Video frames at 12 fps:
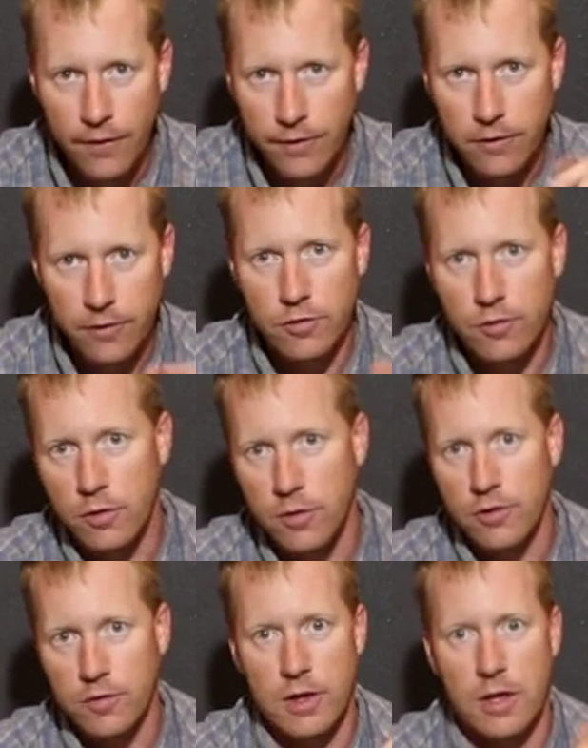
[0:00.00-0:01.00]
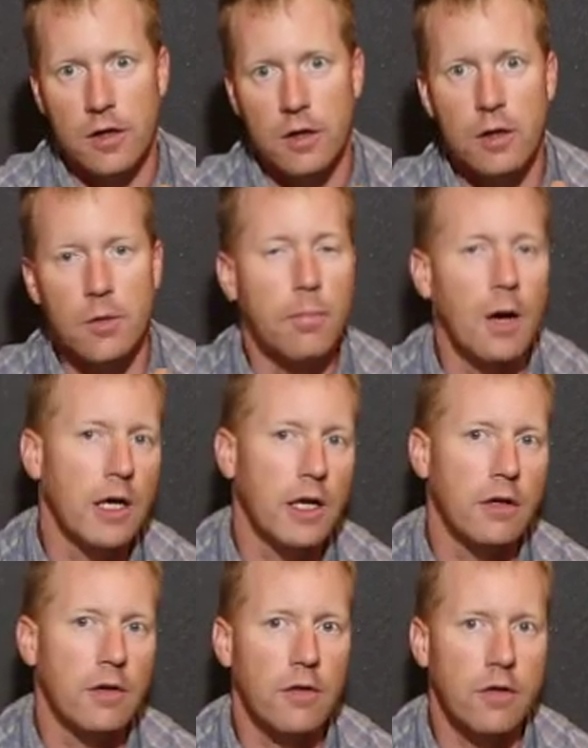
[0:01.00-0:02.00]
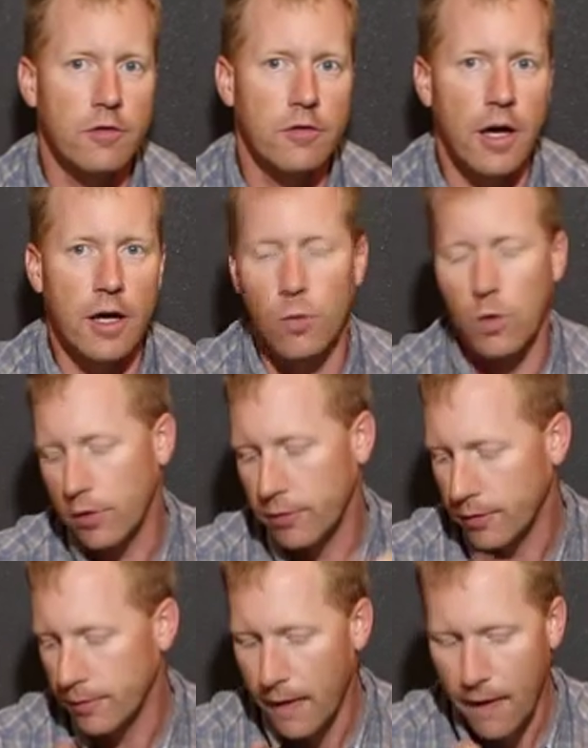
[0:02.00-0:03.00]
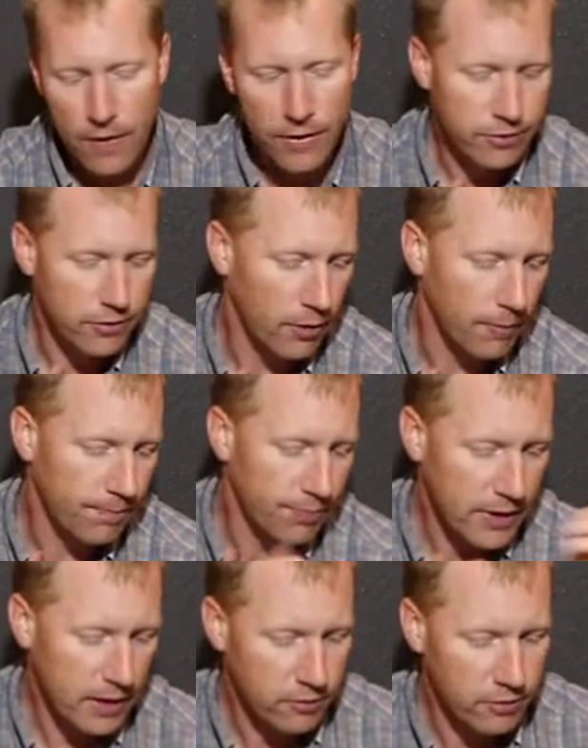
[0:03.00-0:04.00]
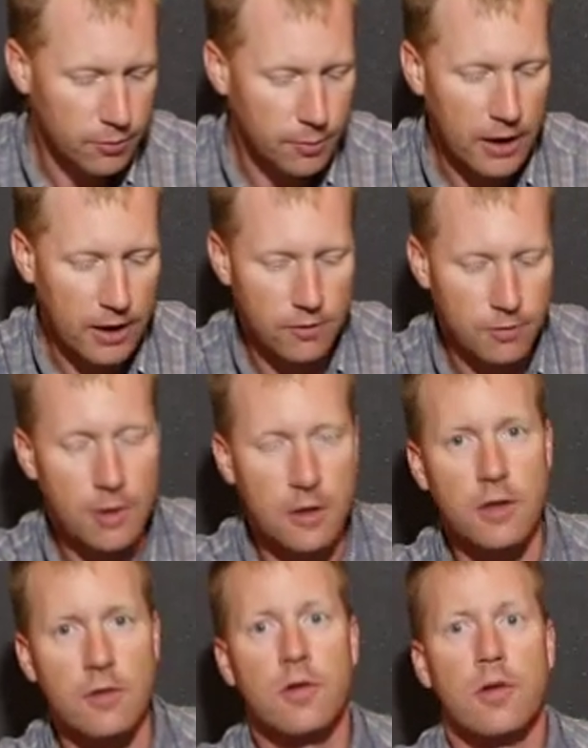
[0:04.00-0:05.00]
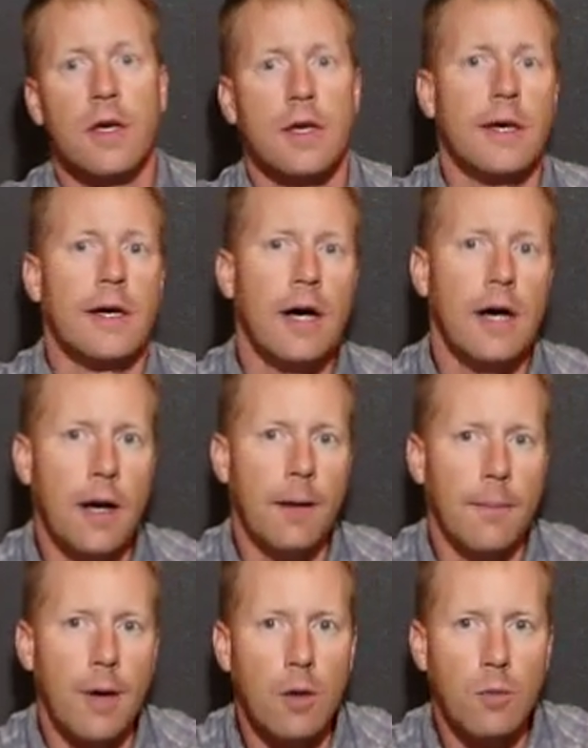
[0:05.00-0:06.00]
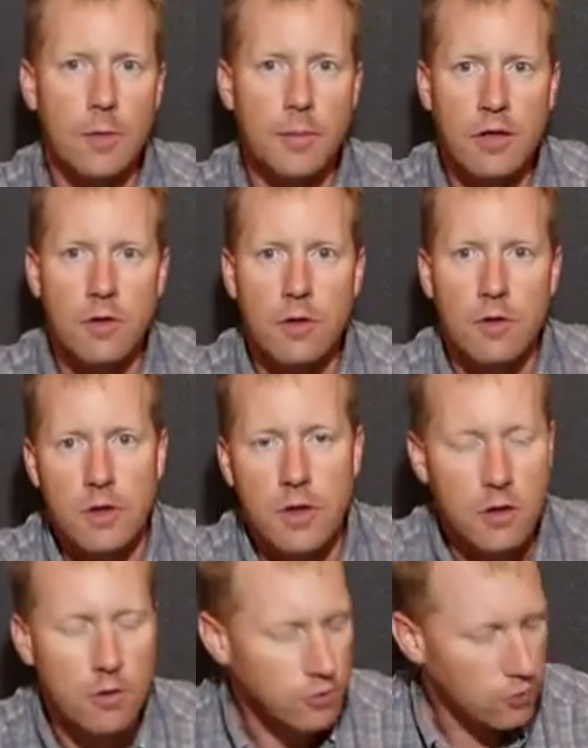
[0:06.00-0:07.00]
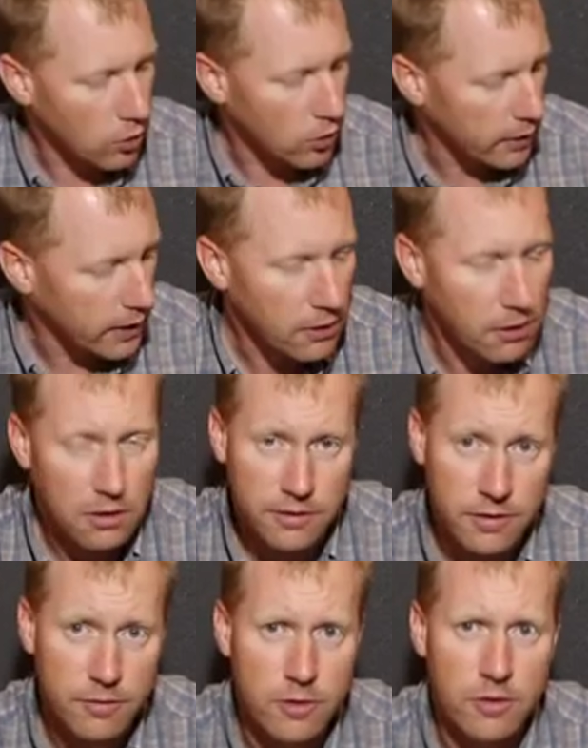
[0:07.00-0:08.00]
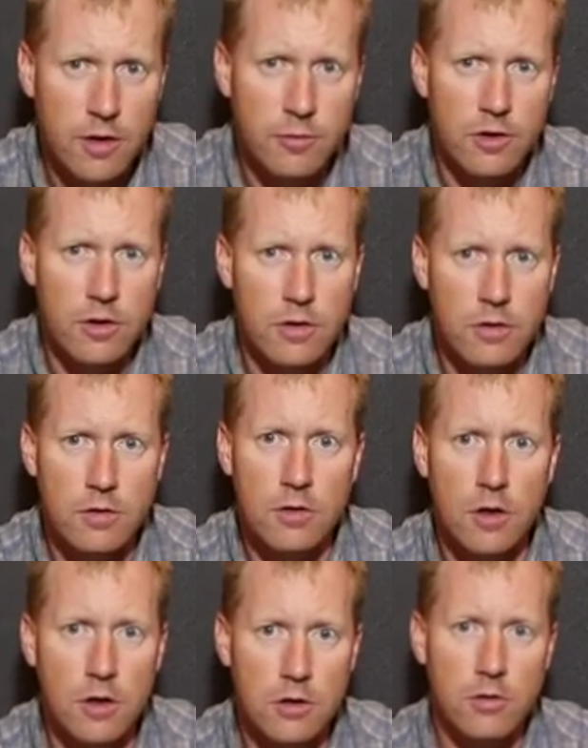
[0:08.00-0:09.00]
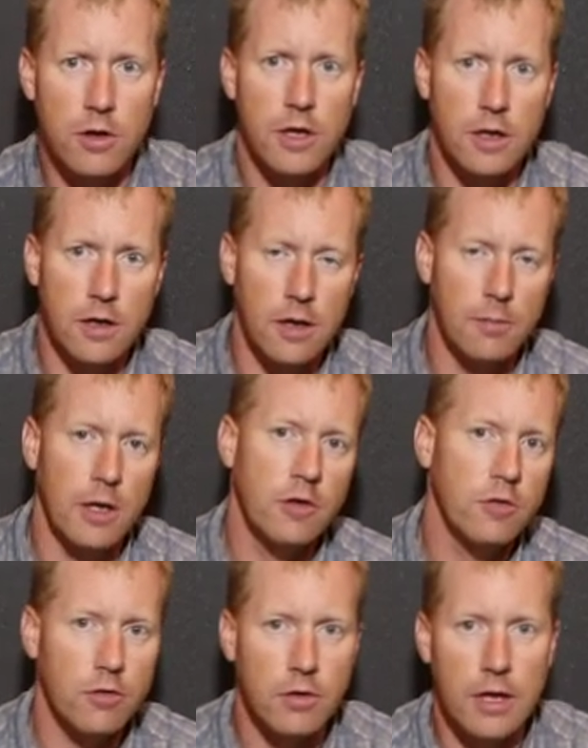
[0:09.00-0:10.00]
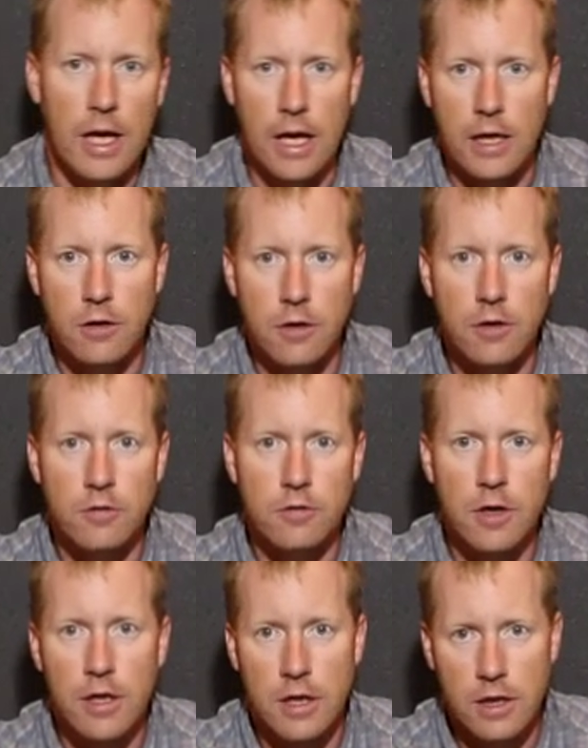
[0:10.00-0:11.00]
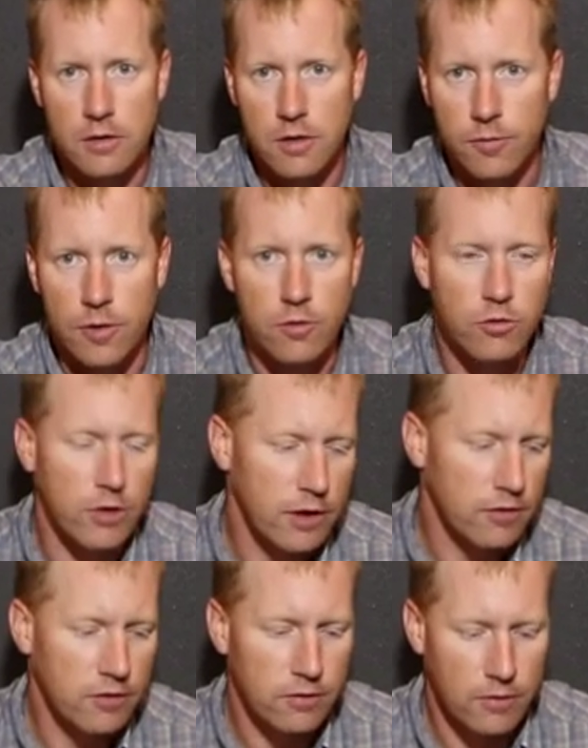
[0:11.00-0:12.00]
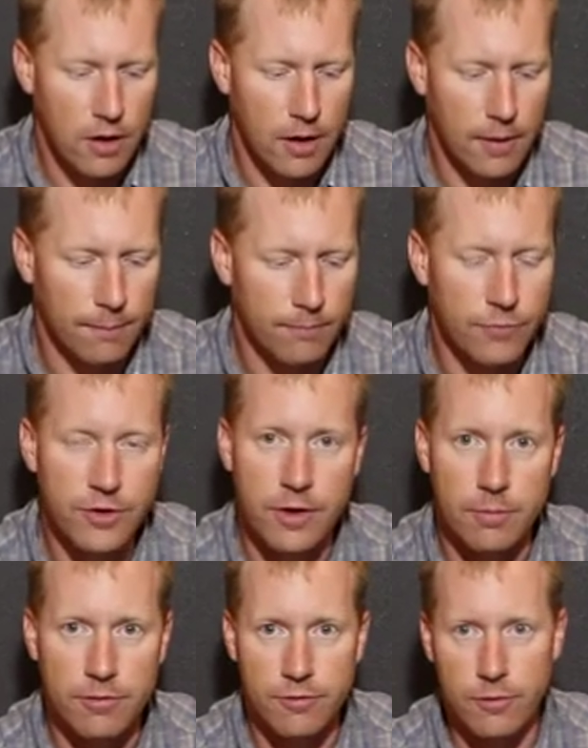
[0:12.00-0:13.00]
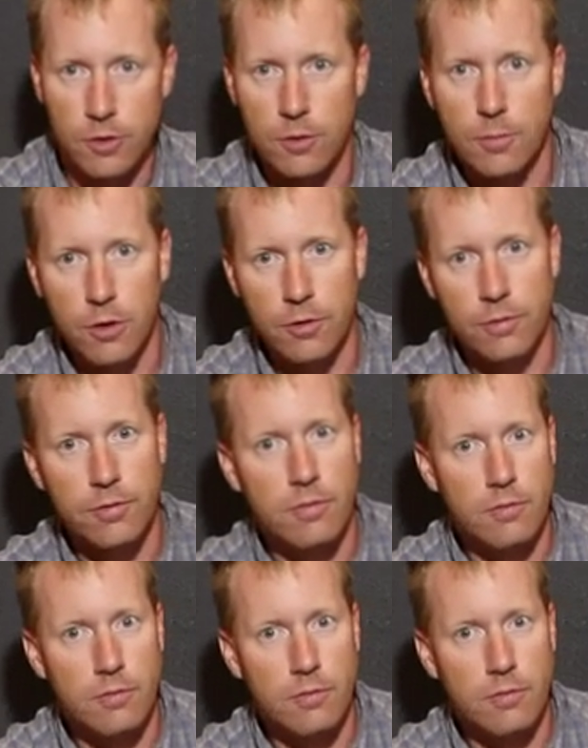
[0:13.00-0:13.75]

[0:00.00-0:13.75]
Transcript: the screw doesn't get a good bite into the sidewalls. So that's just my experience. I will be doing a video shortly on different types of concrete and masonry anchors, different tricks, tips for both